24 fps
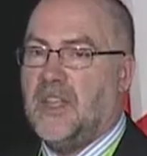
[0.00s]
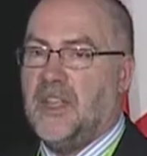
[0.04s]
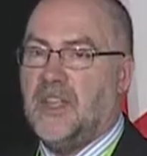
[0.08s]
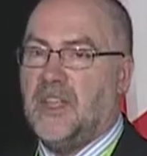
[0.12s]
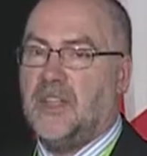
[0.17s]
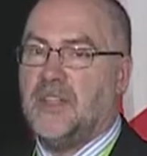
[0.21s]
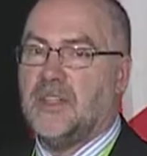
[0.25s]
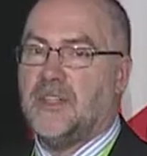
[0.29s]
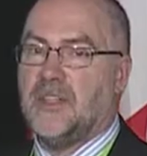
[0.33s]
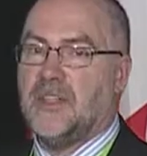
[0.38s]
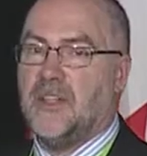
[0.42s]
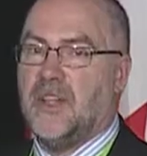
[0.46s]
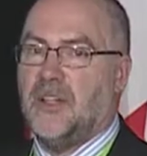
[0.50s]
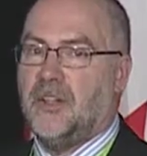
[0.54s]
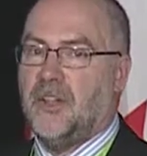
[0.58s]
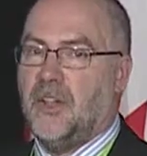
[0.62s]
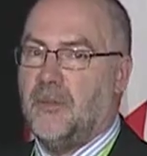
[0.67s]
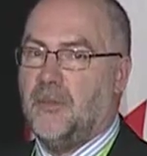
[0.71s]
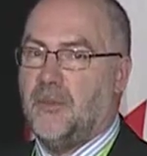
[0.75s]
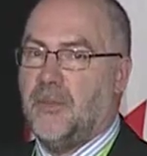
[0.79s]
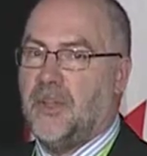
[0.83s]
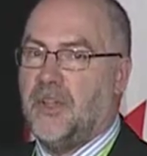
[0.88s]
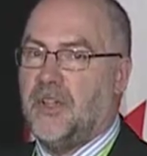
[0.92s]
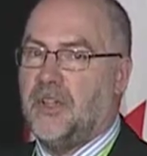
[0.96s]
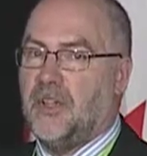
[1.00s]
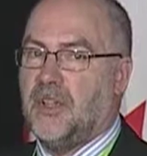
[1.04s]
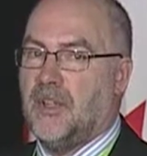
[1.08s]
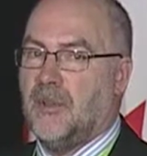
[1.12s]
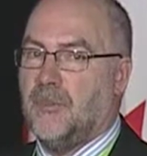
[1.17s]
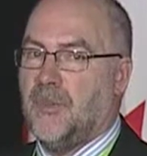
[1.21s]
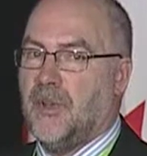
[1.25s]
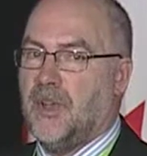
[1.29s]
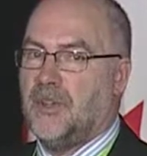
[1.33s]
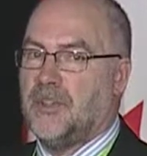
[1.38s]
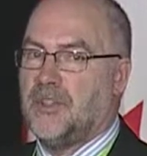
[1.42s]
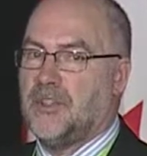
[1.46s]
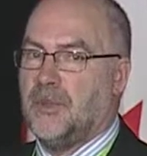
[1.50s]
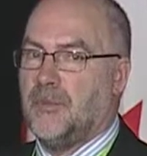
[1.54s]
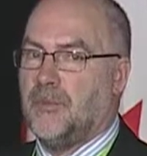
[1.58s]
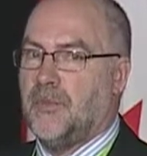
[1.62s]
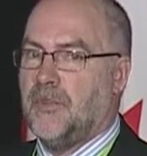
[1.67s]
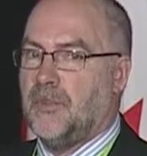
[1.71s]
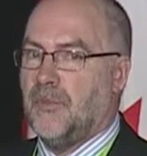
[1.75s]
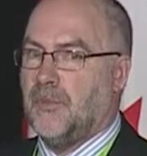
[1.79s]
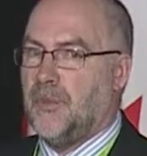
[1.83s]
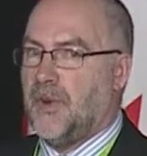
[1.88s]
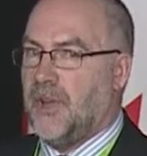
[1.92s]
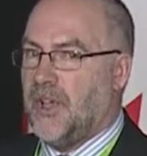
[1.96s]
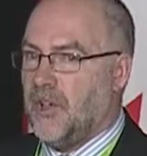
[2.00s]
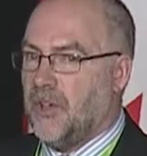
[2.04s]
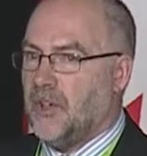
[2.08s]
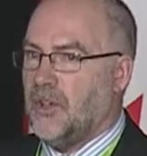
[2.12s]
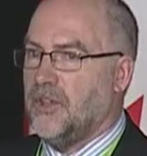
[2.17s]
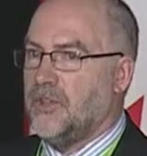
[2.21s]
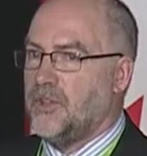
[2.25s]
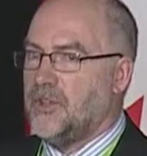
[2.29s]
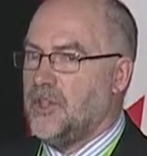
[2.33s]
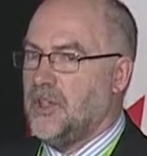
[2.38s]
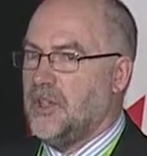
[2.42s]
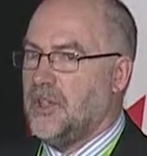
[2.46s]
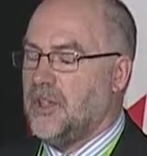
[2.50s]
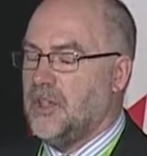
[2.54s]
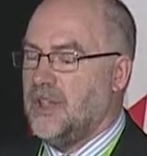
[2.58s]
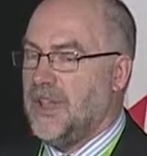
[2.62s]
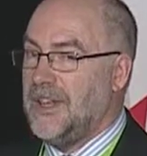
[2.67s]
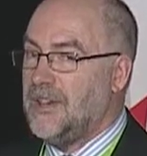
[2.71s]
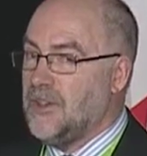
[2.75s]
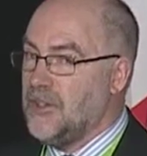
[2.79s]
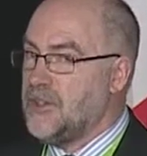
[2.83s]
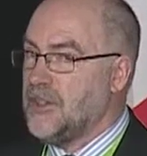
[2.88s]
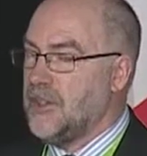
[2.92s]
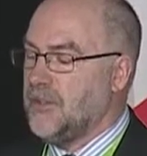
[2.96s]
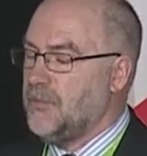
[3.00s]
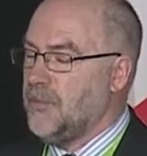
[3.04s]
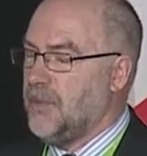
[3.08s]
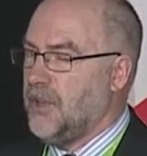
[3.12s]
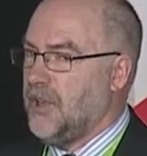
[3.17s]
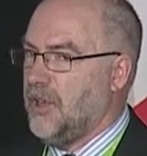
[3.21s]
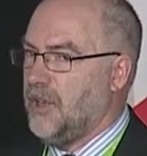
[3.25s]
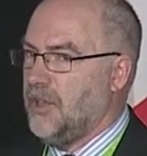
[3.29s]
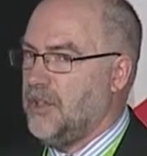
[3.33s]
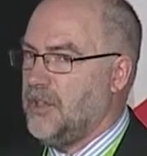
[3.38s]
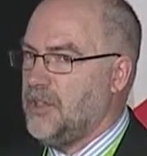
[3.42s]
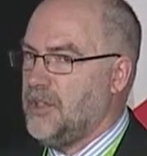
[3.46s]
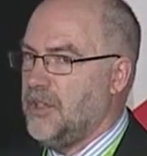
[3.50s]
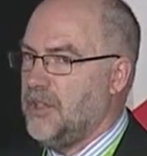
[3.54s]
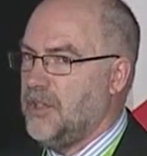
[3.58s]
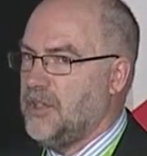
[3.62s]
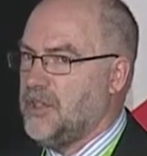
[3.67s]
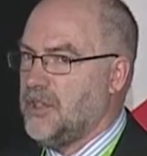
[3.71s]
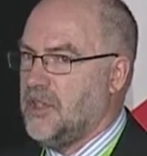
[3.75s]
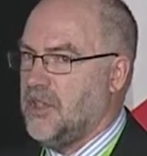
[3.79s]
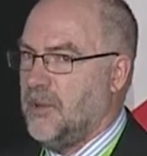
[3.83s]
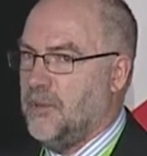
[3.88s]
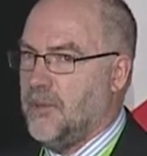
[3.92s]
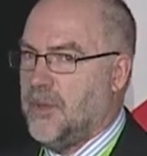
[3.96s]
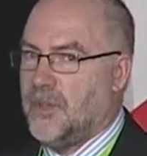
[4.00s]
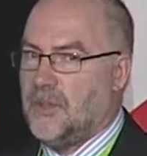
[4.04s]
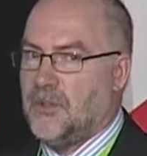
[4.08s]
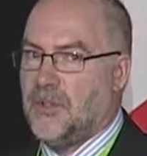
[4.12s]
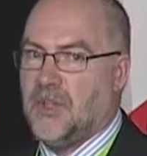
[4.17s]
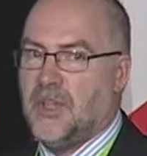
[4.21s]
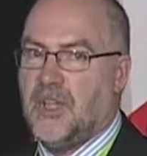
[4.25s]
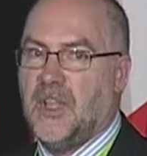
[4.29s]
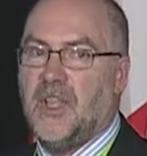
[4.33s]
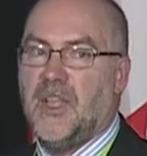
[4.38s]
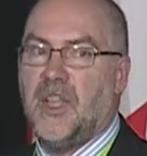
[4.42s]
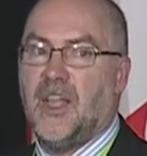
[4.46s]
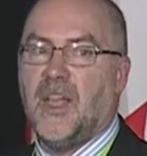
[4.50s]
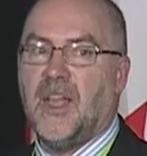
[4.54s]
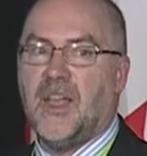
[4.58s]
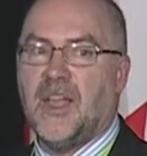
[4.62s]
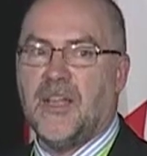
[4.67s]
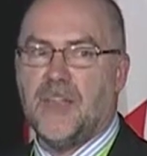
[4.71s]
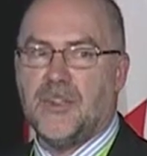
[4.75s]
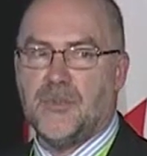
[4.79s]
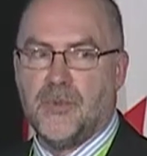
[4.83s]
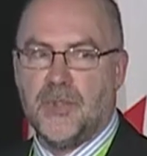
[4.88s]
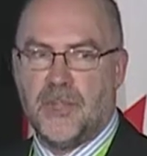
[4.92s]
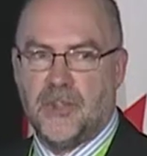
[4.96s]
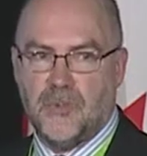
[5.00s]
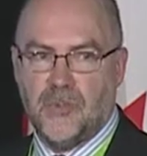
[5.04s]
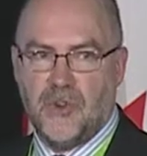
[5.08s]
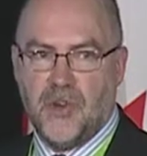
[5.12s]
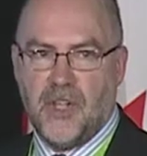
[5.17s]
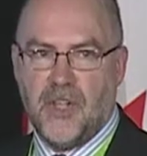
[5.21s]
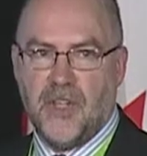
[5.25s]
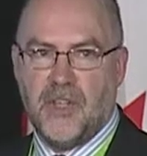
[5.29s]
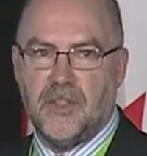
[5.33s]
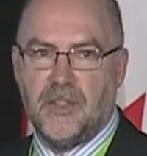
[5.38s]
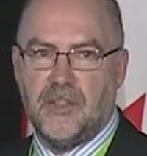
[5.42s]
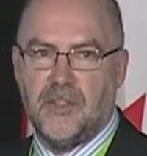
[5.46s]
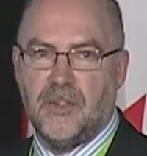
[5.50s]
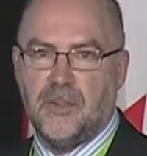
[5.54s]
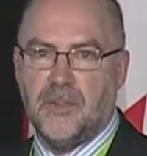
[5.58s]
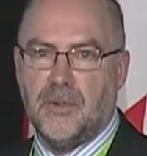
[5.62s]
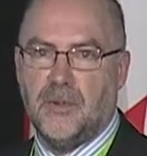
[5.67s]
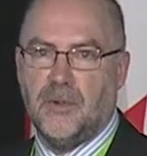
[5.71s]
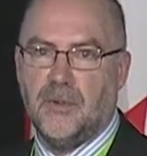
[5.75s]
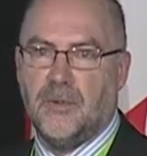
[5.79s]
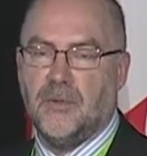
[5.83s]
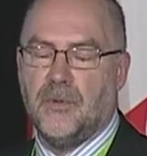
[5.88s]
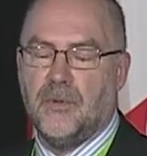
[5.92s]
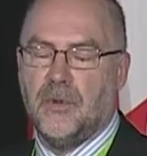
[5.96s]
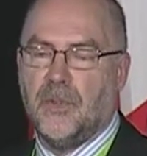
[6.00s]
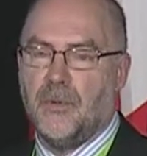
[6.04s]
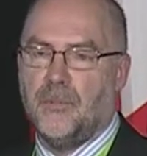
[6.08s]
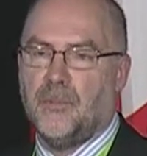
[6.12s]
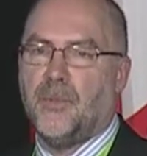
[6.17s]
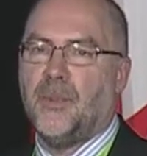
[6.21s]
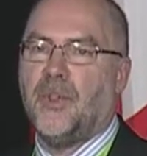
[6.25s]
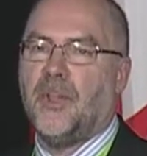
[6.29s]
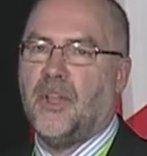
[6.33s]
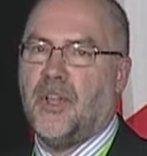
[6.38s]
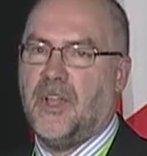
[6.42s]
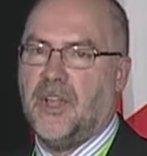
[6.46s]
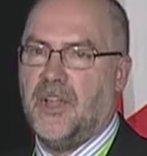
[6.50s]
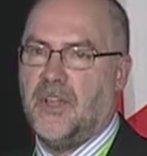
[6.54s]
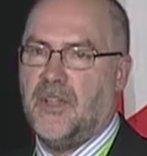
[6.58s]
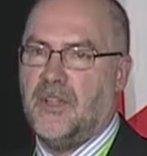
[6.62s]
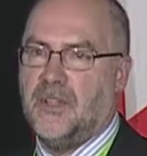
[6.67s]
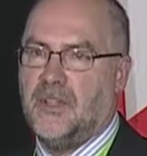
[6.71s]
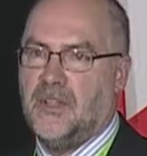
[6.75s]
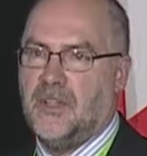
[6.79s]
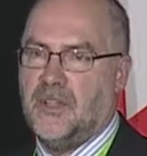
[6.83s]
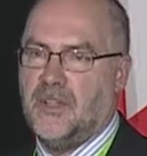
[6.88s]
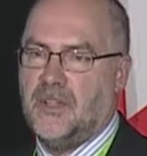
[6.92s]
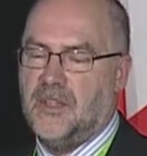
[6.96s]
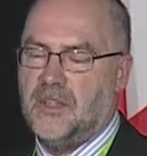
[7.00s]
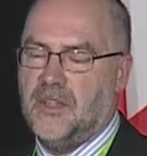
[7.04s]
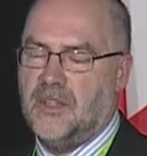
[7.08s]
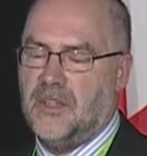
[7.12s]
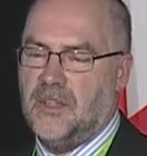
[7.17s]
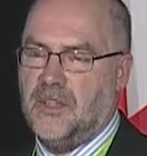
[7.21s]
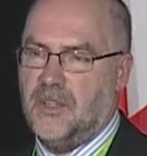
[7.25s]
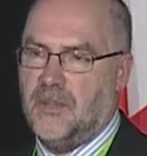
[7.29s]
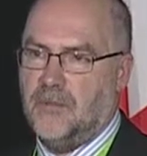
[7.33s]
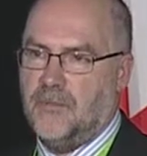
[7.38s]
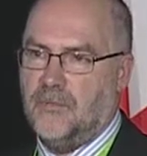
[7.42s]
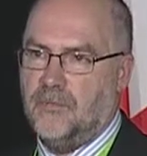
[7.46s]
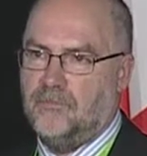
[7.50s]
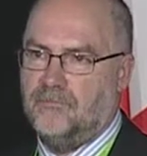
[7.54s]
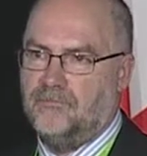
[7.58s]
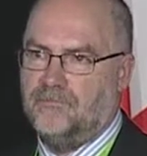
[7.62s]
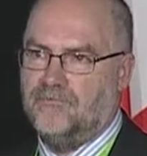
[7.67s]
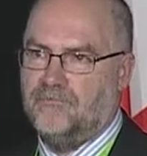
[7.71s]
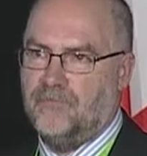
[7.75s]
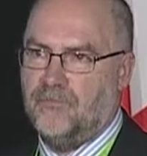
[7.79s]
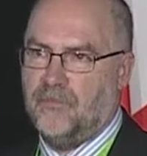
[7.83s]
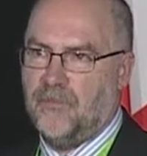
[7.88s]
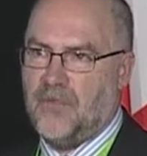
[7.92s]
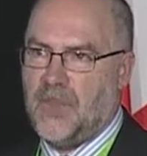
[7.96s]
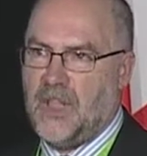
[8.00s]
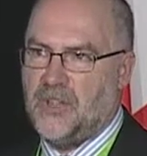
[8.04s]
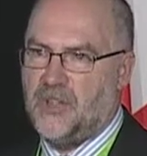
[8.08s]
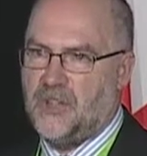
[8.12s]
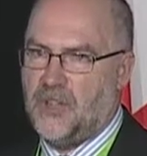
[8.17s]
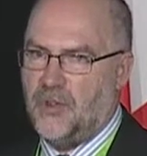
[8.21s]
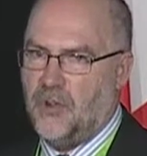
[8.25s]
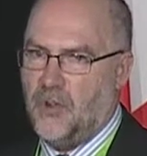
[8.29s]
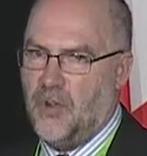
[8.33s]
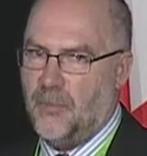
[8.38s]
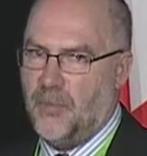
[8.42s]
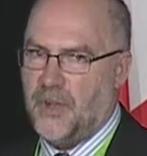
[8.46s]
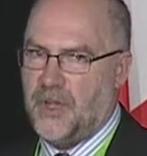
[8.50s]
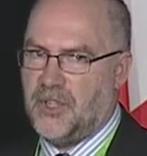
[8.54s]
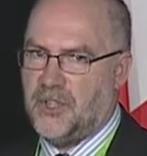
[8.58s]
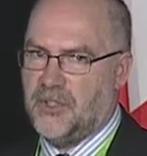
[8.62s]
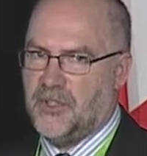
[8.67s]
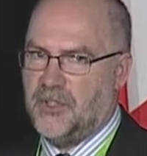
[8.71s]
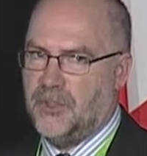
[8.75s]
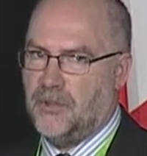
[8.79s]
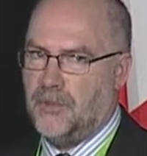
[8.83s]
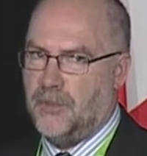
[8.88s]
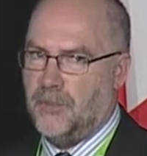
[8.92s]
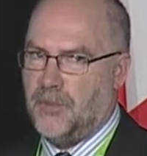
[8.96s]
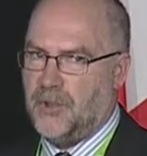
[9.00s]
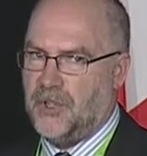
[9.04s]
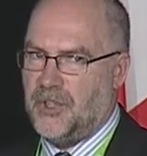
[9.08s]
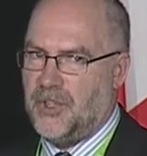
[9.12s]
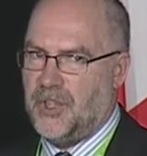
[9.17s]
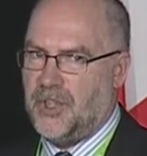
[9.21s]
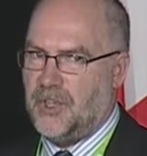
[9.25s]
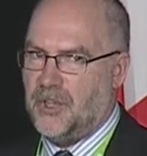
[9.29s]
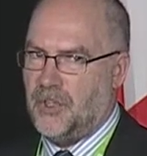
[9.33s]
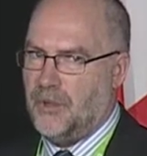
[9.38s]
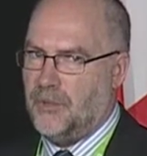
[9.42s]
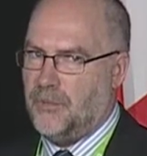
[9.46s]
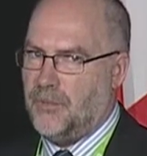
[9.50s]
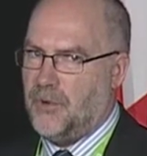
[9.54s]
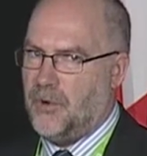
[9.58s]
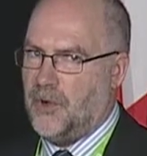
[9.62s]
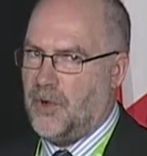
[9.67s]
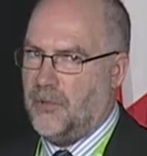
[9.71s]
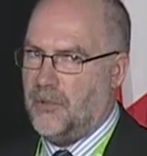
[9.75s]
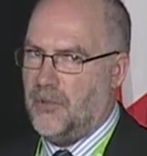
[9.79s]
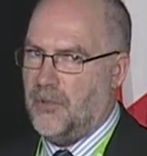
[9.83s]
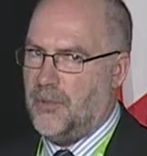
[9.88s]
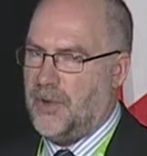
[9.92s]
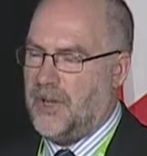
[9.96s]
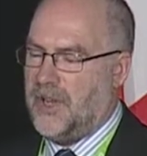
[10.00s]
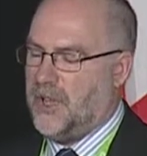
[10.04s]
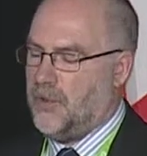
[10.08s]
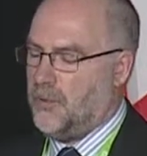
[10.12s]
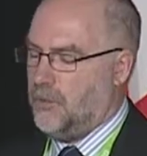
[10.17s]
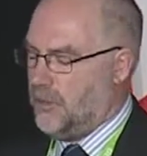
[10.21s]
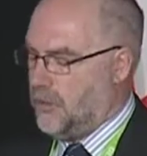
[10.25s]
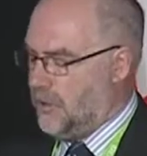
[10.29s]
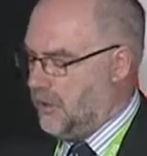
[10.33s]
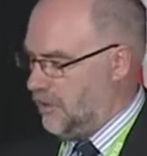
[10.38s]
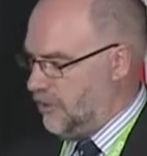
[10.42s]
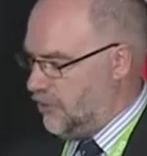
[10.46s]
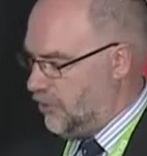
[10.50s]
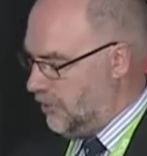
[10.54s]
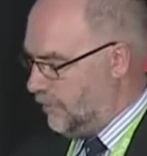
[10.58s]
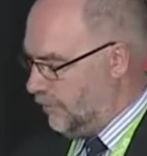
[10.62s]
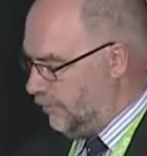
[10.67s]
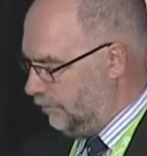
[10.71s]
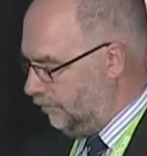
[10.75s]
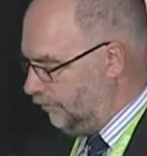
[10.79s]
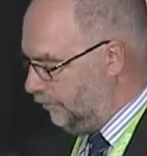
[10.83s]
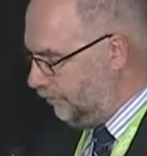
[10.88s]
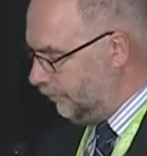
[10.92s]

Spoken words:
is a little bit about some of the biology, interesting biology that's come out as we tried to apply genomics to a particular problem in aquaculture.